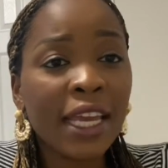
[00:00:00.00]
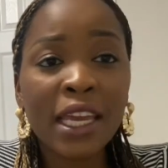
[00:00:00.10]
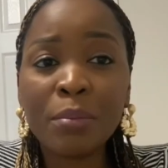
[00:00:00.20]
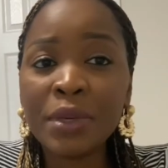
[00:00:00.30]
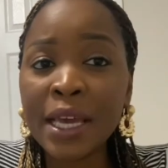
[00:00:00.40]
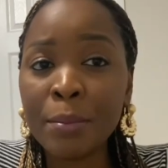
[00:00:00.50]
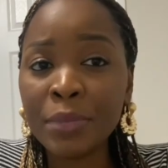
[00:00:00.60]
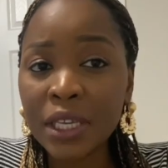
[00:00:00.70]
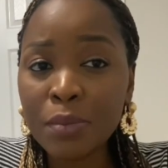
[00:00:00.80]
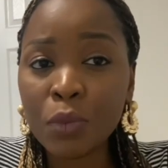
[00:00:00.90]

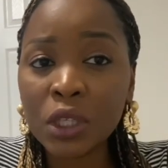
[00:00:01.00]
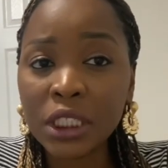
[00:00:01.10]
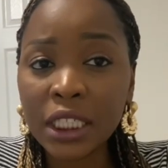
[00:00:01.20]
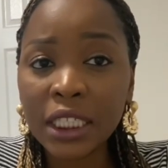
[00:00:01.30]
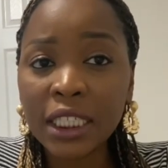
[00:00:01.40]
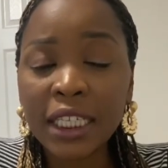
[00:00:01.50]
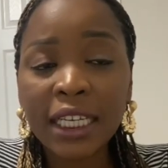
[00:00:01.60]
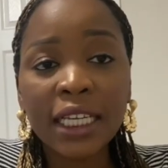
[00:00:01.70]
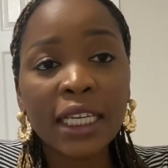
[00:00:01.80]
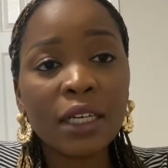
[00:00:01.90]
Airbnb money
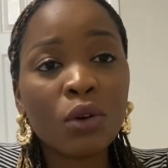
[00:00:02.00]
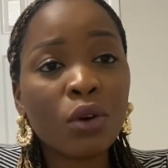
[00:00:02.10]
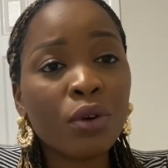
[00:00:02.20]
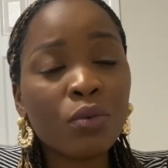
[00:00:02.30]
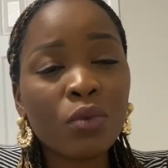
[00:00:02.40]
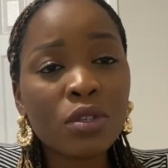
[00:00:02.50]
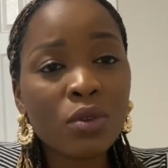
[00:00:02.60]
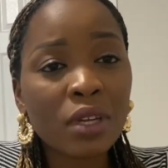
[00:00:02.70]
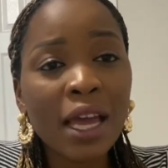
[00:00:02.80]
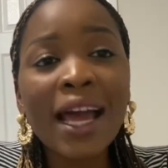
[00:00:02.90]
or what's
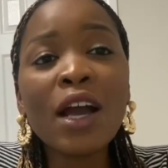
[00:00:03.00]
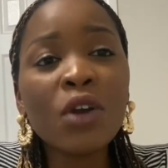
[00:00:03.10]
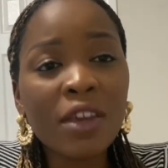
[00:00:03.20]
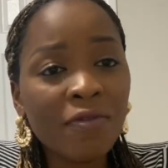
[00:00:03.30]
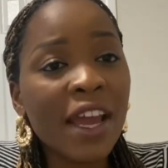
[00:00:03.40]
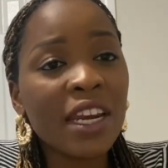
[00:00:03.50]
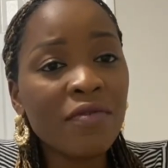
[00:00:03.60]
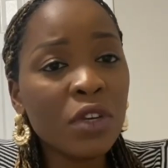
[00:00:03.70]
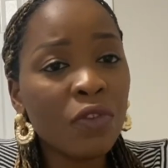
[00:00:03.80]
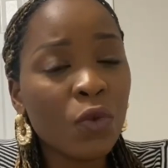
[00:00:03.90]
gonna okay fine
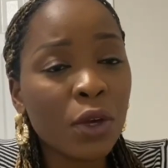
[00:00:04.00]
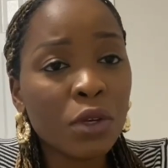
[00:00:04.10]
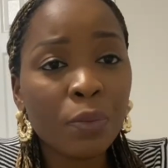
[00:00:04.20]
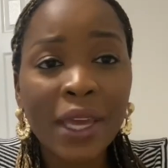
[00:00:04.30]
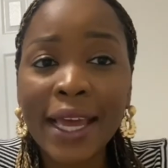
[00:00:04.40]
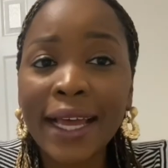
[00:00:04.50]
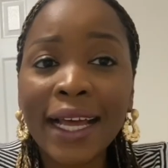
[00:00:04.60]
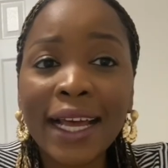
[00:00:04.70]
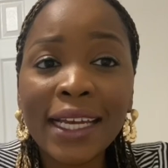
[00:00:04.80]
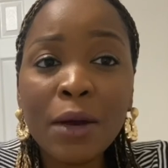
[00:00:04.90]
even if we're gonna pay
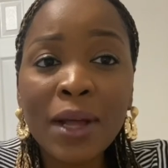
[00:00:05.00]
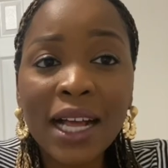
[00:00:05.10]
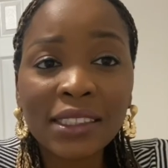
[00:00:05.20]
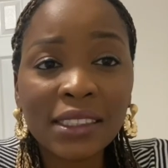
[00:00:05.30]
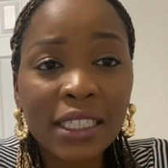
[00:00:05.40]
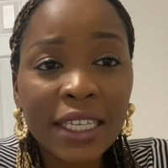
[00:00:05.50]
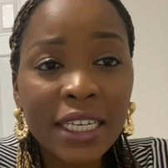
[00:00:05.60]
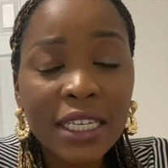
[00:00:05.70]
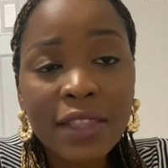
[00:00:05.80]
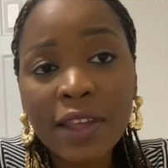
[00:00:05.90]
I, I, now asked the
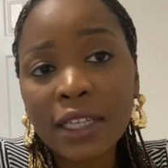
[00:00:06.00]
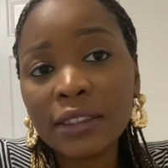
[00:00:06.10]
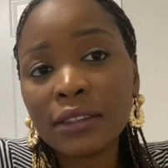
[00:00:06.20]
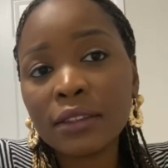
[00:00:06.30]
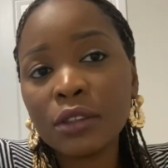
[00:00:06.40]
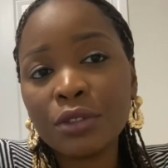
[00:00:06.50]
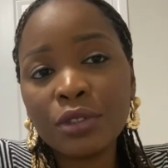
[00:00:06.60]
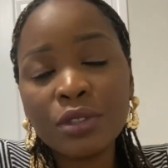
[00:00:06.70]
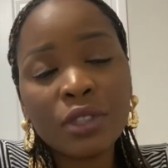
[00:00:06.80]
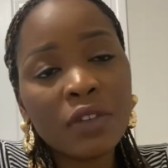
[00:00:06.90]
lady that you know
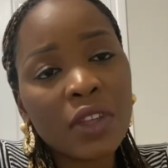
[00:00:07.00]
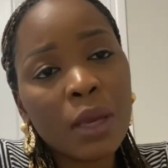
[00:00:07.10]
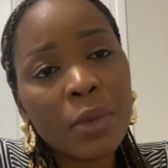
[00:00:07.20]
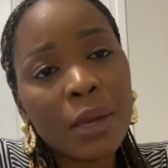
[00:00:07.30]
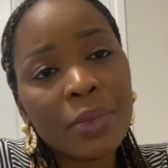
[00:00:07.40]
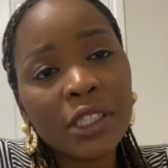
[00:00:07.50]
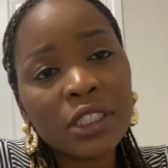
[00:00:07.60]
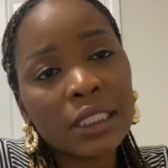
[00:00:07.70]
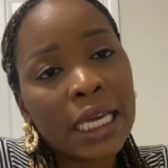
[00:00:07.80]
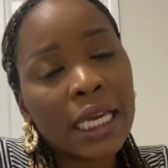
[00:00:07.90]
the owner of the airbnb and
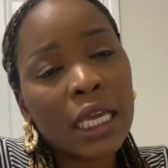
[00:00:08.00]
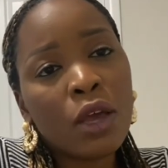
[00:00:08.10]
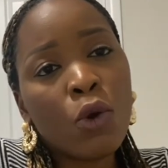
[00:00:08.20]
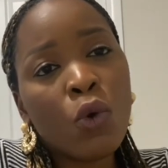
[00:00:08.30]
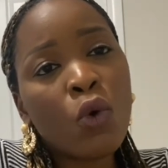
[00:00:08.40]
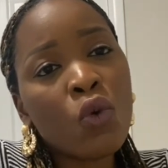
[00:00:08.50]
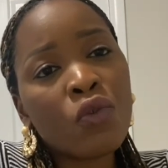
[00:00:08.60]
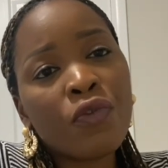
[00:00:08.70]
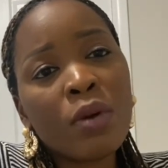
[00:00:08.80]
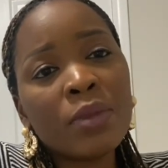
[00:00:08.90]
she's like oh
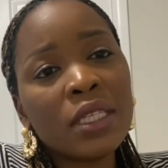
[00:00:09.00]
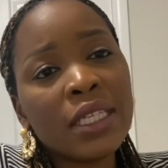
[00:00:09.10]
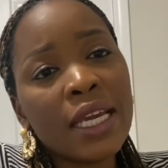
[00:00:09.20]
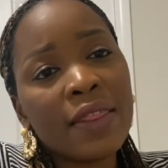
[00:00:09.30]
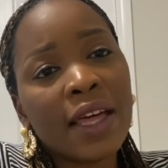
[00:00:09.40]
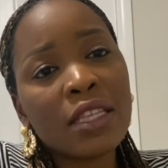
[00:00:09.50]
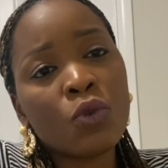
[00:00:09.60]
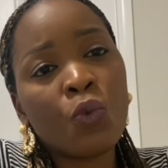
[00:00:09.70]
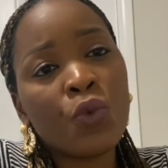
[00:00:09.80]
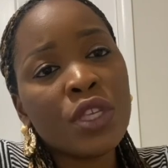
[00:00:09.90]
from the day that
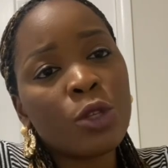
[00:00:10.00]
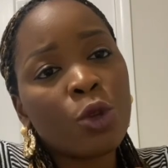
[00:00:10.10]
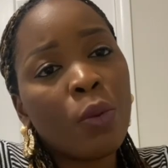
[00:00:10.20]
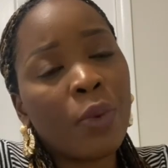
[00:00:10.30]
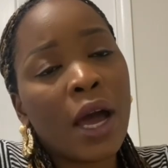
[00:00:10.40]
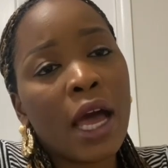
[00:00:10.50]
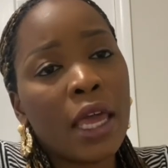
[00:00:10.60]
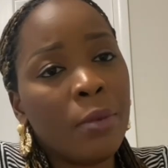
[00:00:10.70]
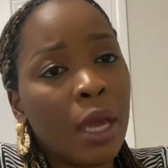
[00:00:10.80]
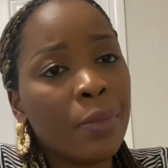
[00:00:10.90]
we stop our
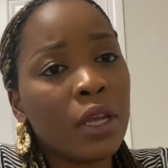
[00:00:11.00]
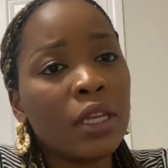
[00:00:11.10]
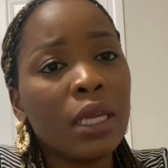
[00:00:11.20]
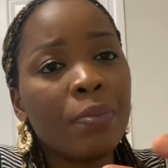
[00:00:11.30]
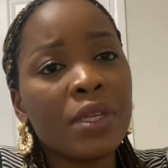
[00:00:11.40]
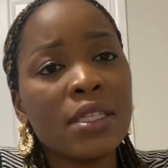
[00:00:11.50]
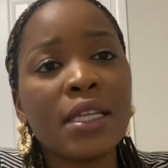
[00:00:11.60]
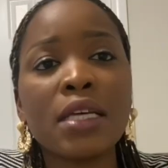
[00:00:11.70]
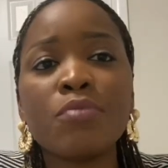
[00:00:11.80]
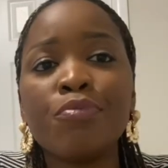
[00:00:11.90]
airbnb another person
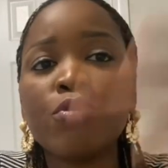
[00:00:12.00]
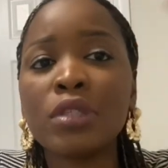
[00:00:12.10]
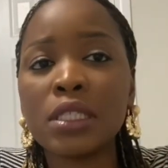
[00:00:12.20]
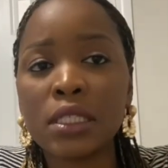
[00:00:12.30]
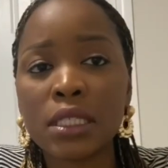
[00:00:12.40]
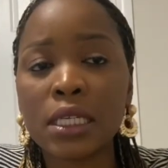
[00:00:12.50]
has booked it